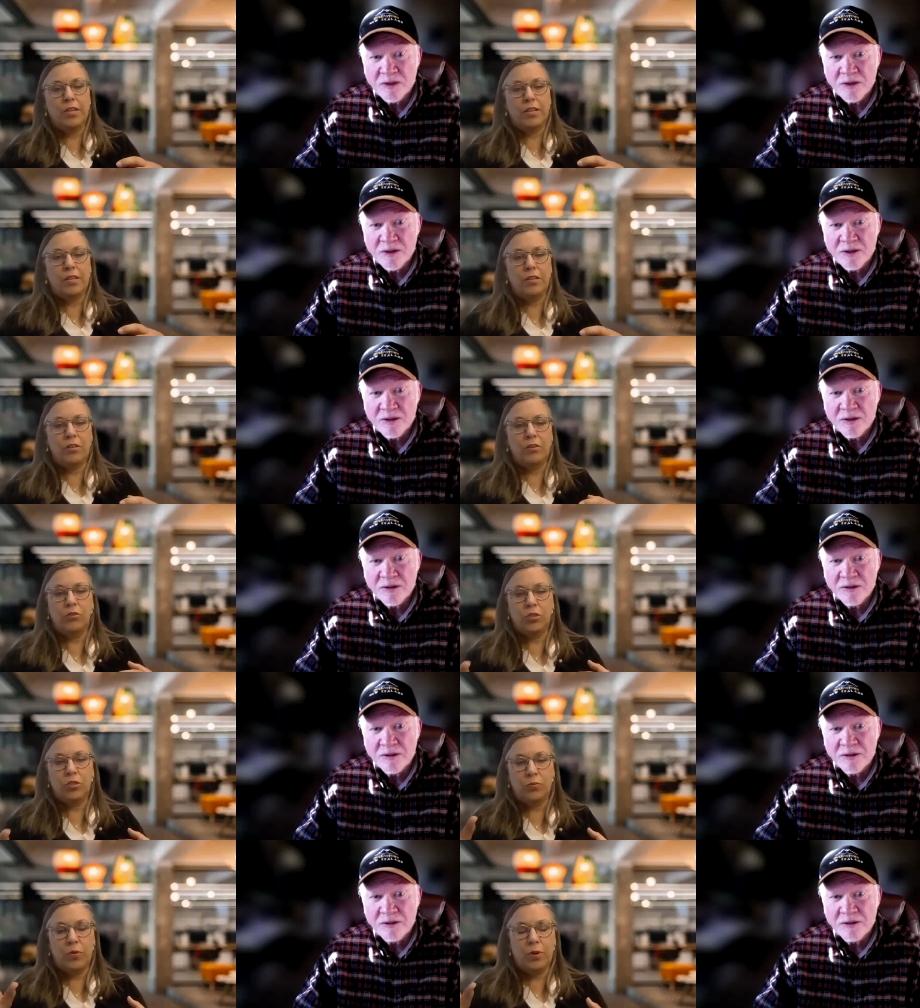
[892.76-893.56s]
Speaker 1: you
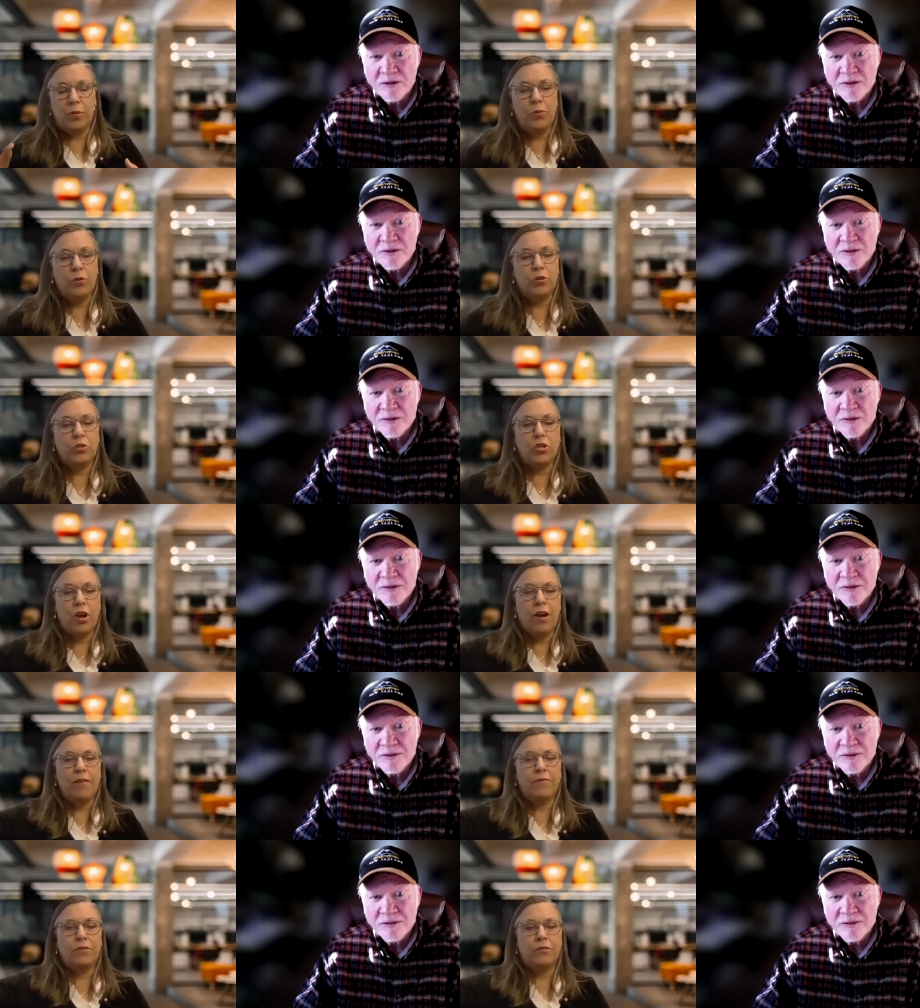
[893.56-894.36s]
just want to push
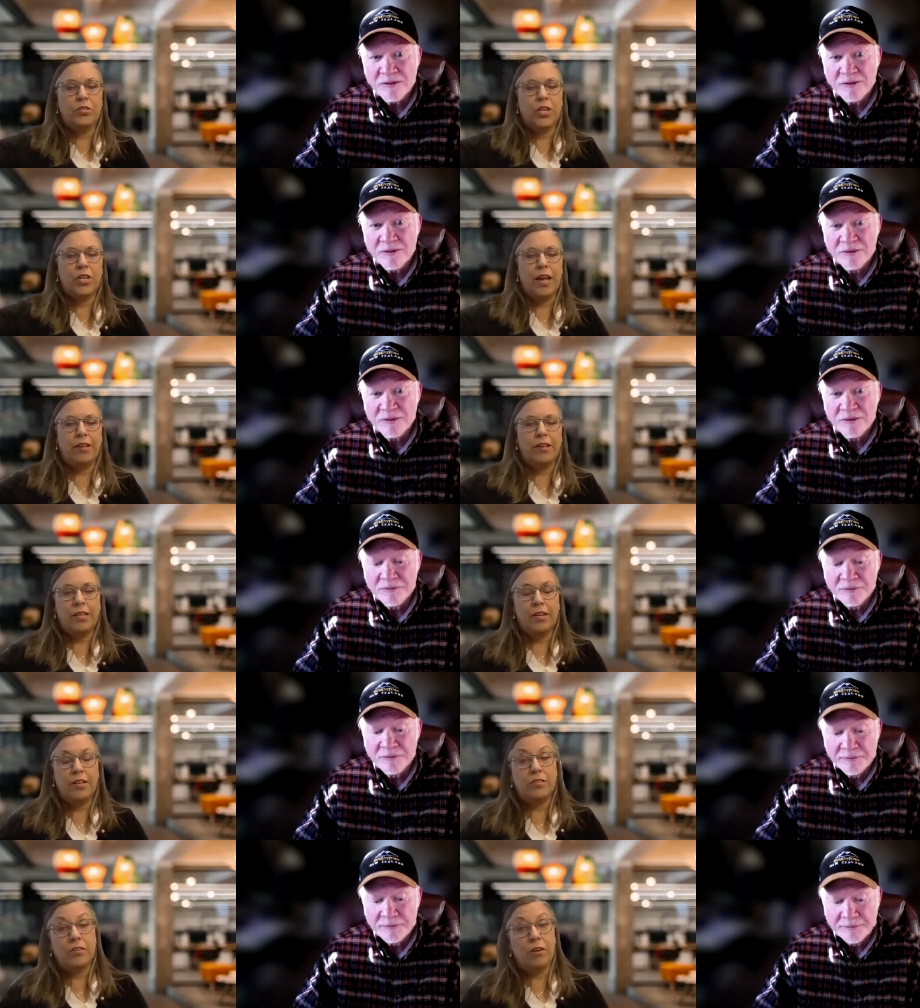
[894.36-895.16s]
off your child,
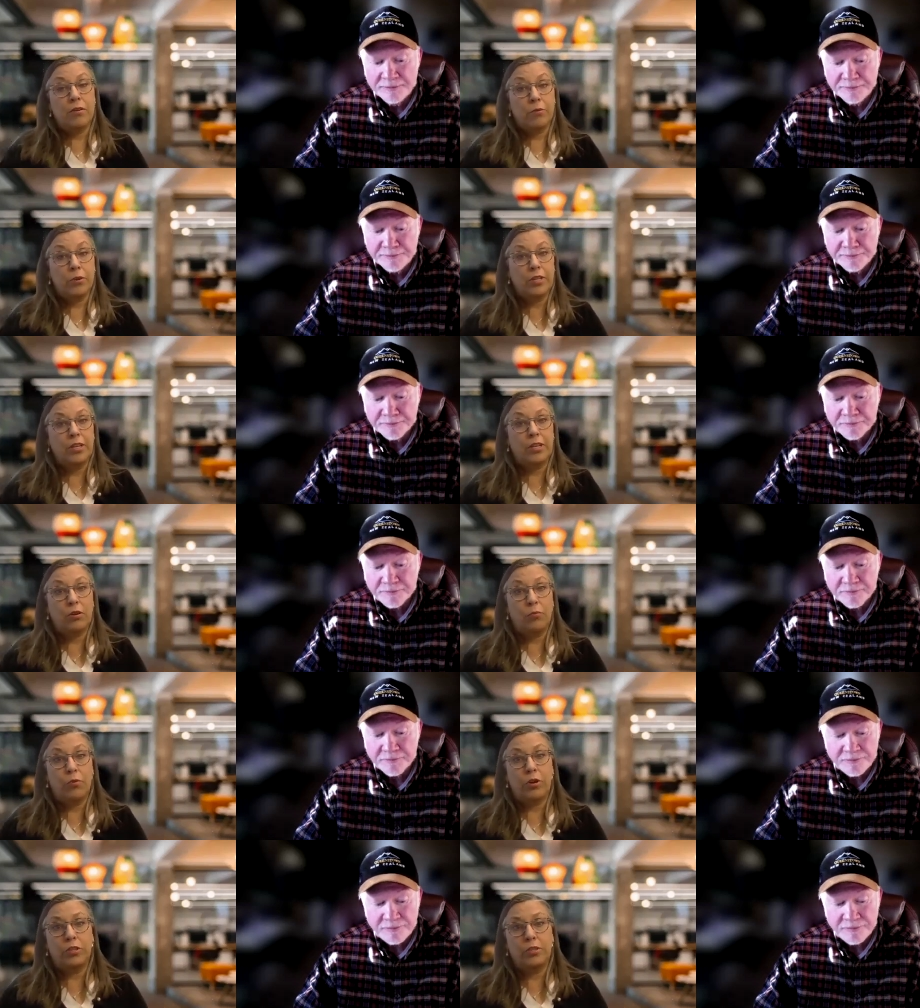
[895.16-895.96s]
then it's not really going
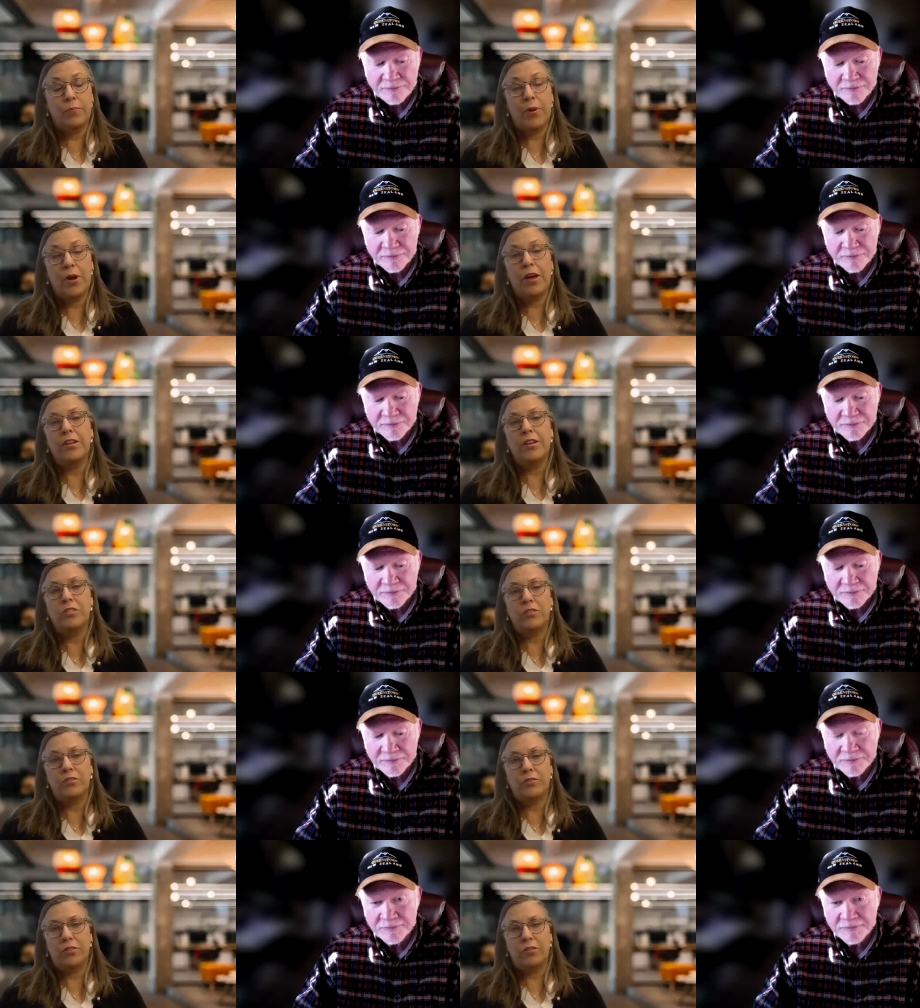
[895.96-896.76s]
to work to bond
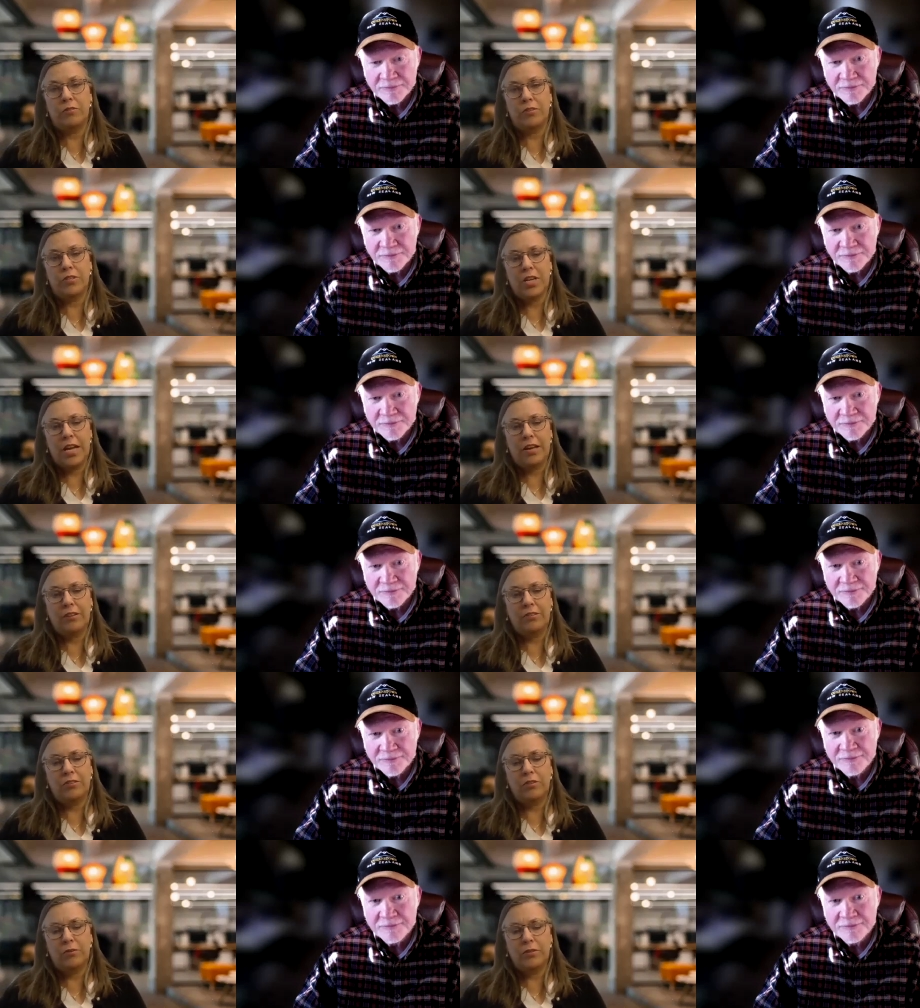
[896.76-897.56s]
you to your
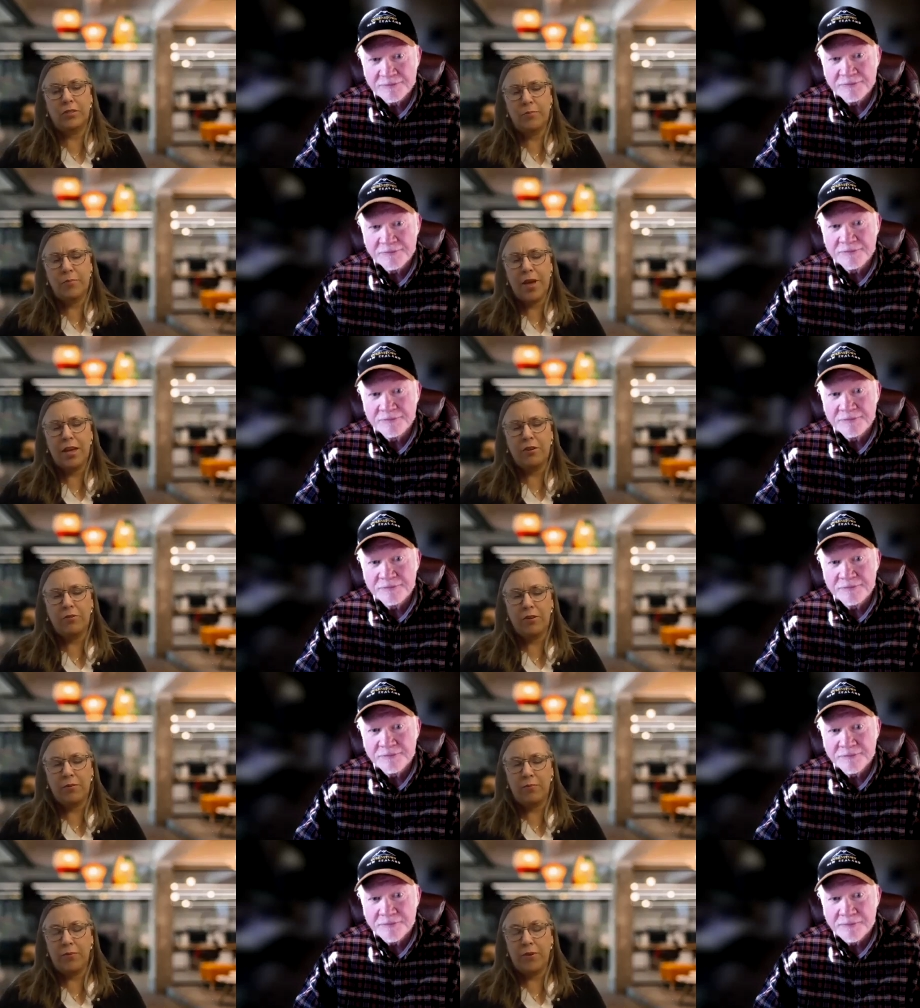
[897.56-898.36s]
child. So it's a
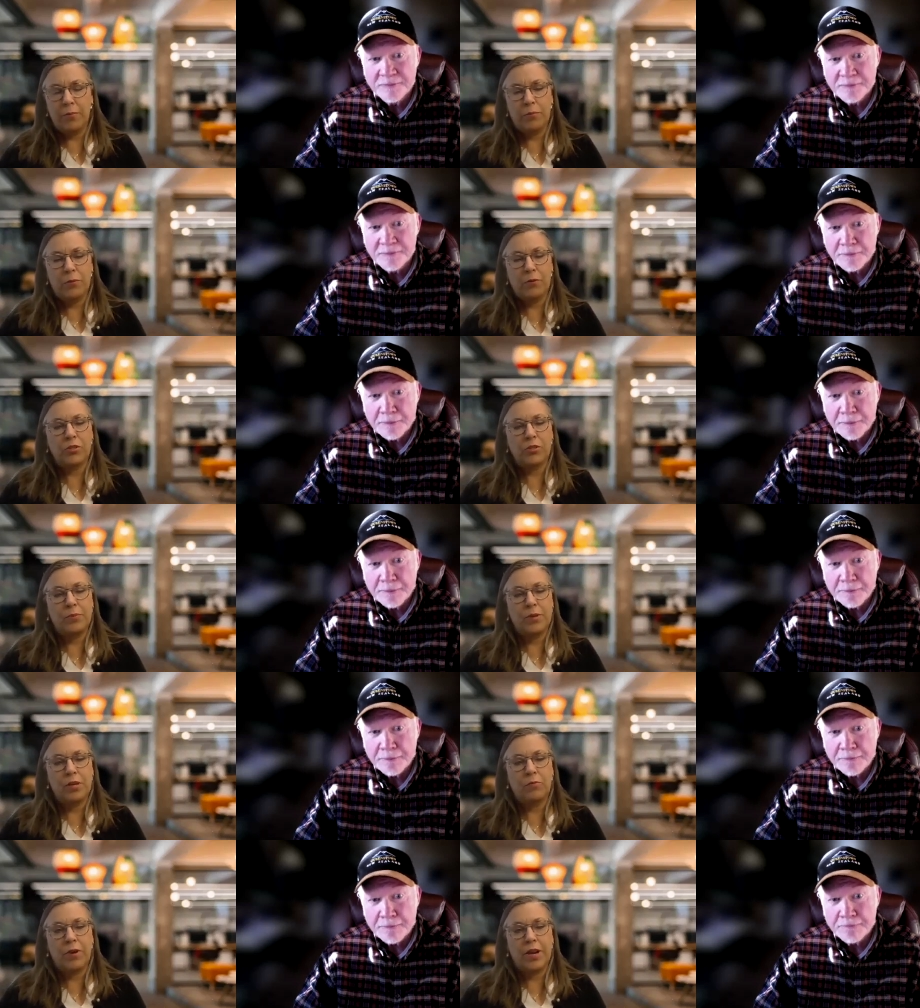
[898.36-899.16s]
matter of a person
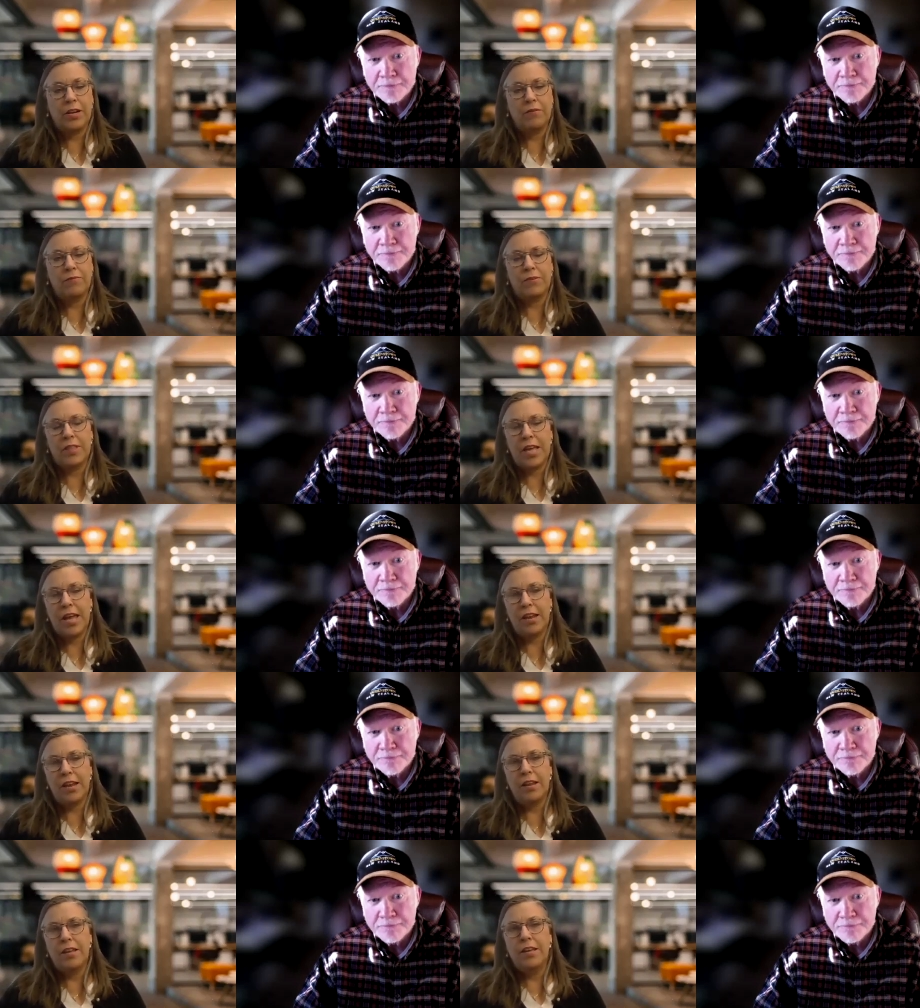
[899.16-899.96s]
being ready for
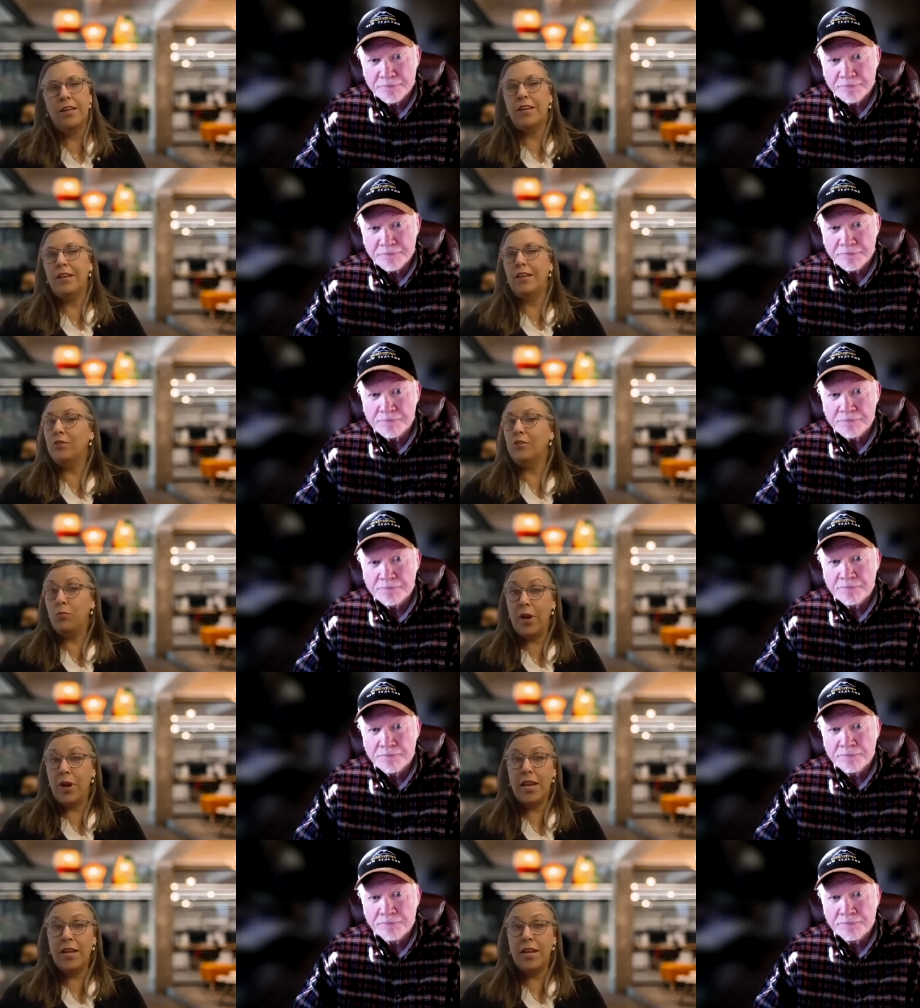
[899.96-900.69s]
that. It's way